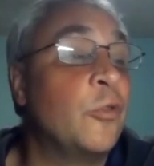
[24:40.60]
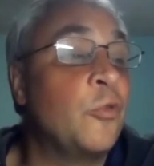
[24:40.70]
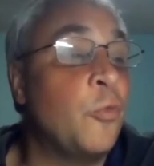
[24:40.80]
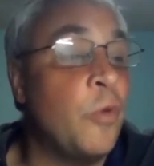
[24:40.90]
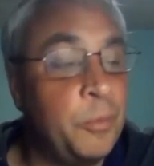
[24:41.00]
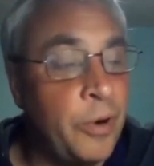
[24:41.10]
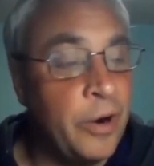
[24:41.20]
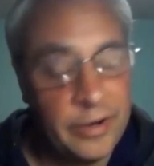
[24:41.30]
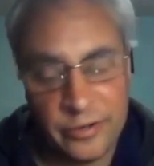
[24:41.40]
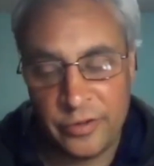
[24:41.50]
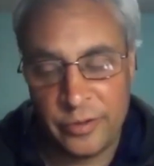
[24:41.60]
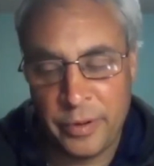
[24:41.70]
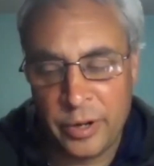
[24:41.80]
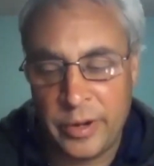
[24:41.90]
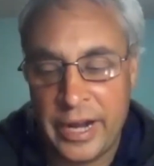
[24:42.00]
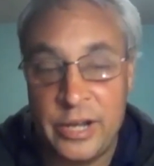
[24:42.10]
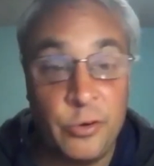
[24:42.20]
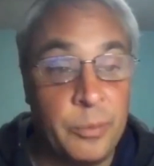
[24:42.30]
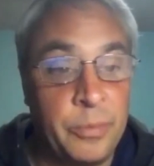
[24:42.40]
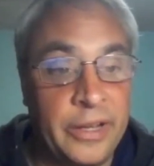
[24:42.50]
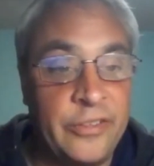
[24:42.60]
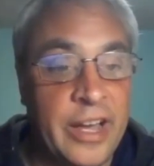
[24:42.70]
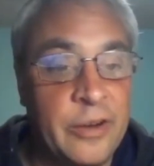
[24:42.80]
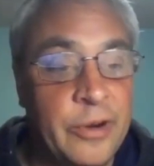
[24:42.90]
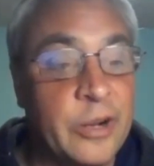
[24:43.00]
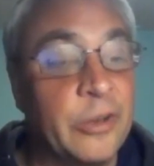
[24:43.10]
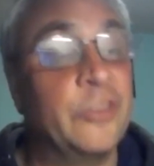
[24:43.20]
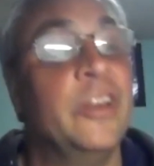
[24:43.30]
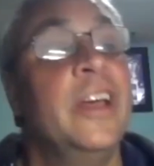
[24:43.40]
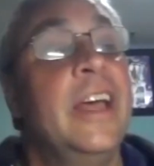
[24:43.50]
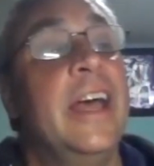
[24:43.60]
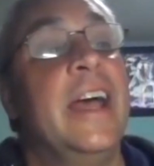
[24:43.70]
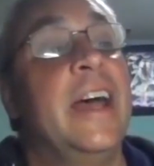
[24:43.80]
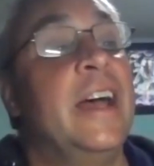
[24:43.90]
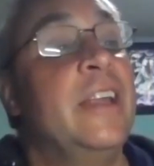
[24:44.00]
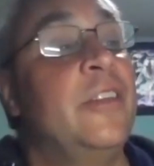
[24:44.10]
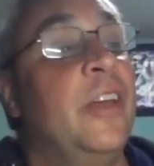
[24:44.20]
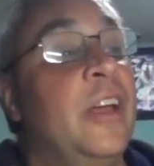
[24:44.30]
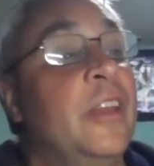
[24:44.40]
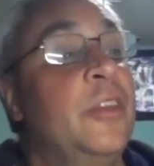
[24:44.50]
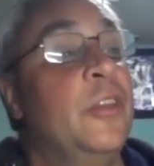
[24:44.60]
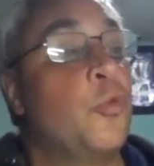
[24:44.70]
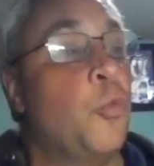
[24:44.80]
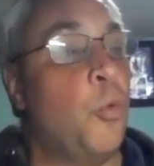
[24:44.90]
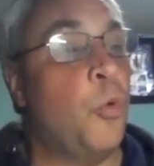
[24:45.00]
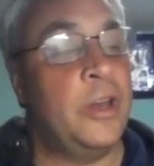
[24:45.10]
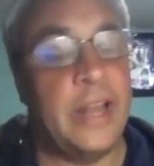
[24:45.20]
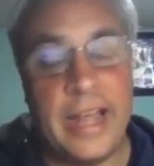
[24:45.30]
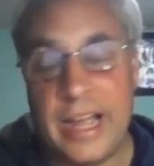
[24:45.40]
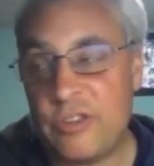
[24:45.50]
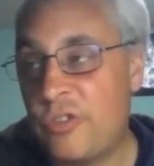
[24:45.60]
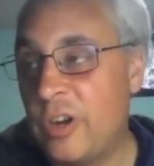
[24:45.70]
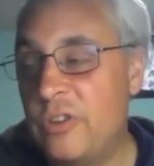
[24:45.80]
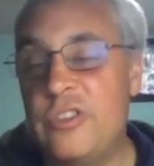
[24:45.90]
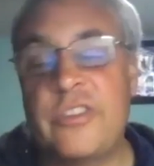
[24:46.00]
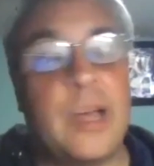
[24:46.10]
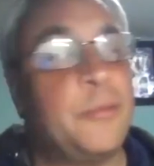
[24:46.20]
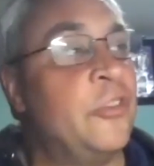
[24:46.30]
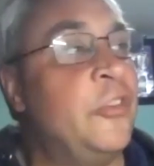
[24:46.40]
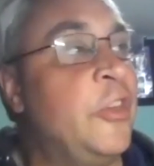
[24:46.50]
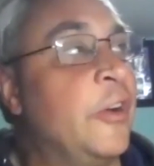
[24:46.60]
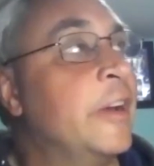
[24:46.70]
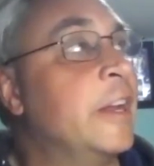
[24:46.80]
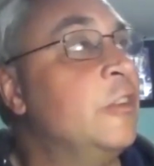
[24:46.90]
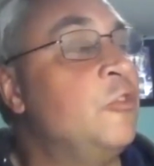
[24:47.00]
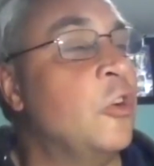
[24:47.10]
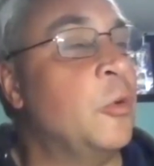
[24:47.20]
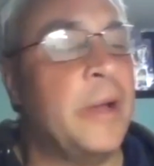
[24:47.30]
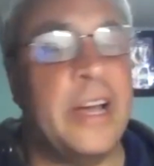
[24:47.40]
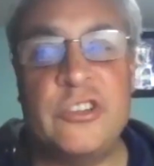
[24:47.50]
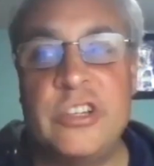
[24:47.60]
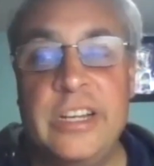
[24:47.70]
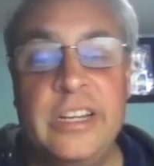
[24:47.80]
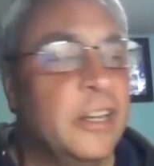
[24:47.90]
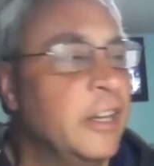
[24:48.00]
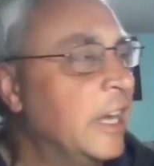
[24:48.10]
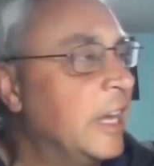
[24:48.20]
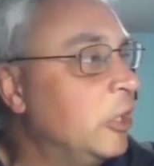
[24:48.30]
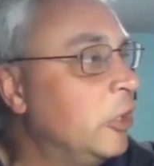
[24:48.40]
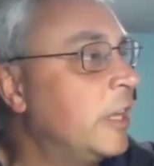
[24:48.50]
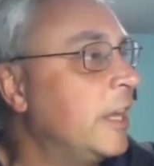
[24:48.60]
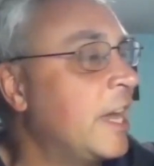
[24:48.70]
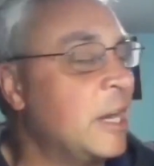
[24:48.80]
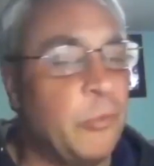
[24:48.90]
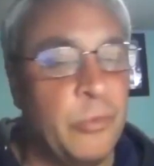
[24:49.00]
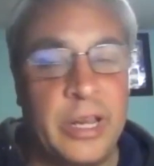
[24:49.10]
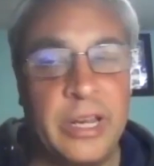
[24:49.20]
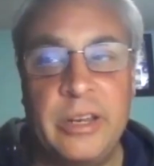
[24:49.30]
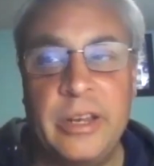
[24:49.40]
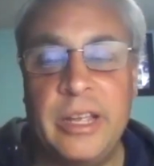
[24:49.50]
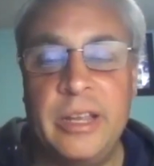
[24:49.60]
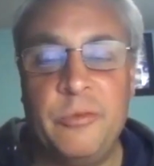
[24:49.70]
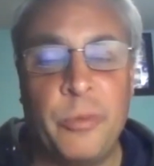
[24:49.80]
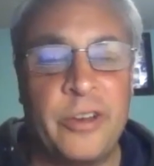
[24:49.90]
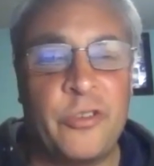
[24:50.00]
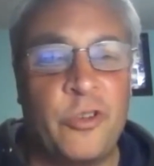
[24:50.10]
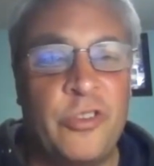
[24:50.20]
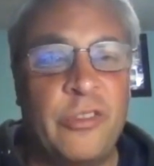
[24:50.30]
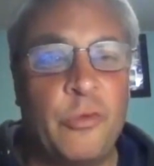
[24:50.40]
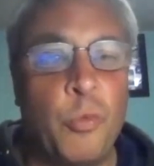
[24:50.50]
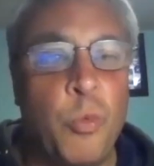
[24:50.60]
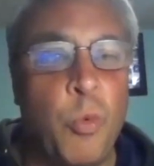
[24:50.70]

there was one part, there was a part where Ed Norton plays Don Rickles, and this one extra just kept staring at Joe Pesci and looking at him, and, and Martin Scorsese says,